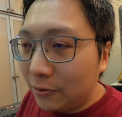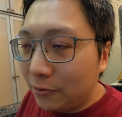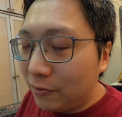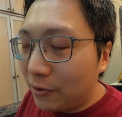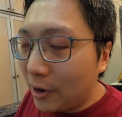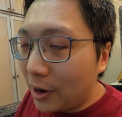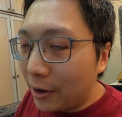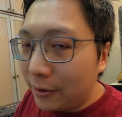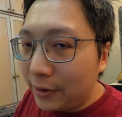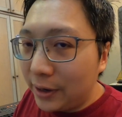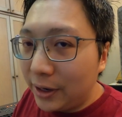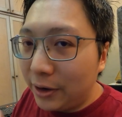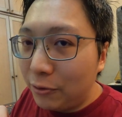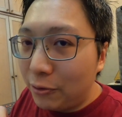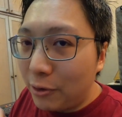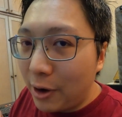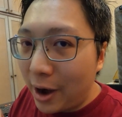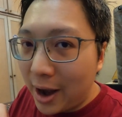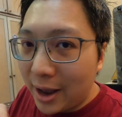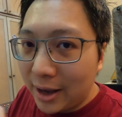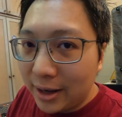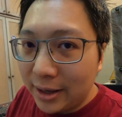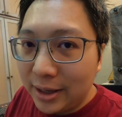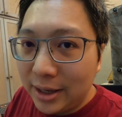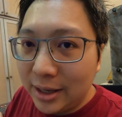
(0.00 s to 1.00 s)
very
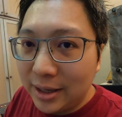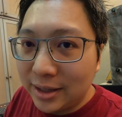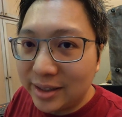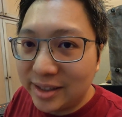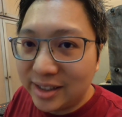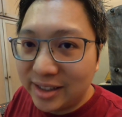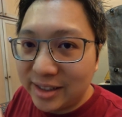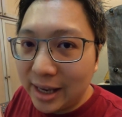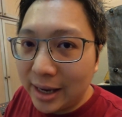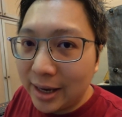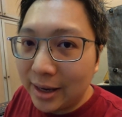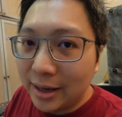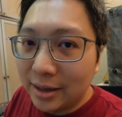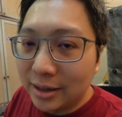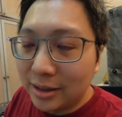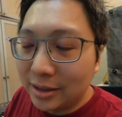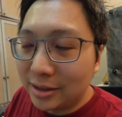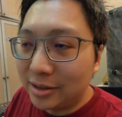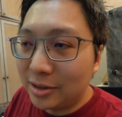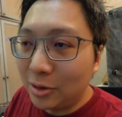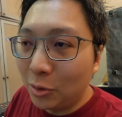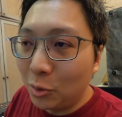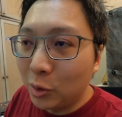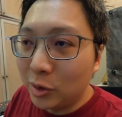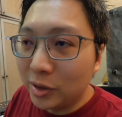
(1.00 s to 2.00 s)
rarely
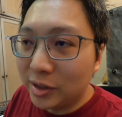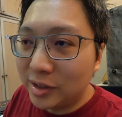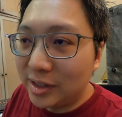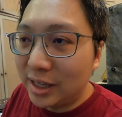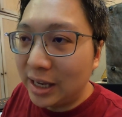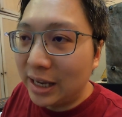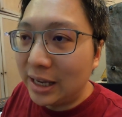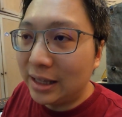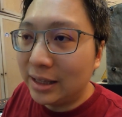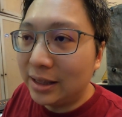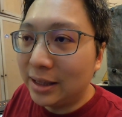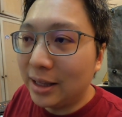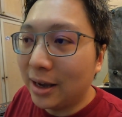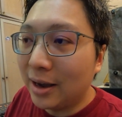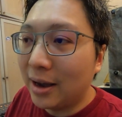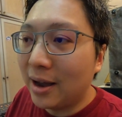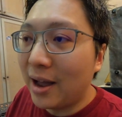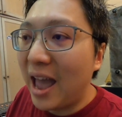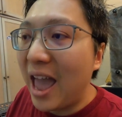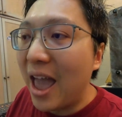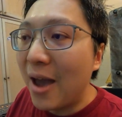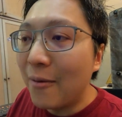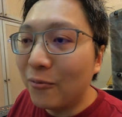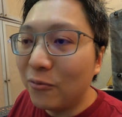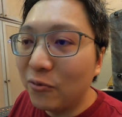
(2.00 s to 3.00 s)
singers would sing
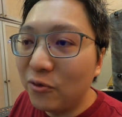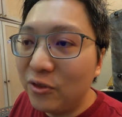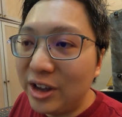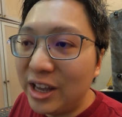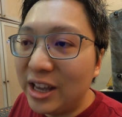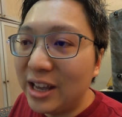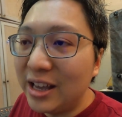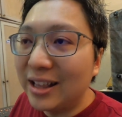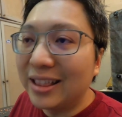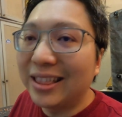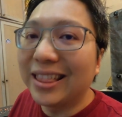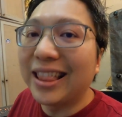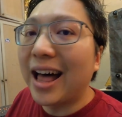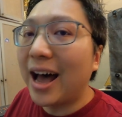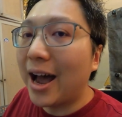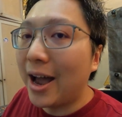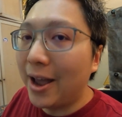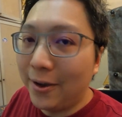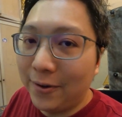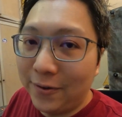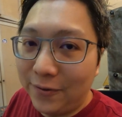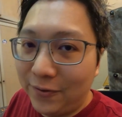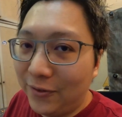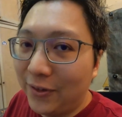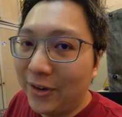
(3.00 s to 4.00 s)
their MV
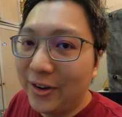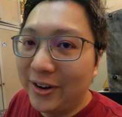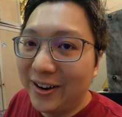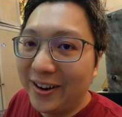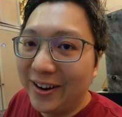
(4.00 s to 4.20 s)
live.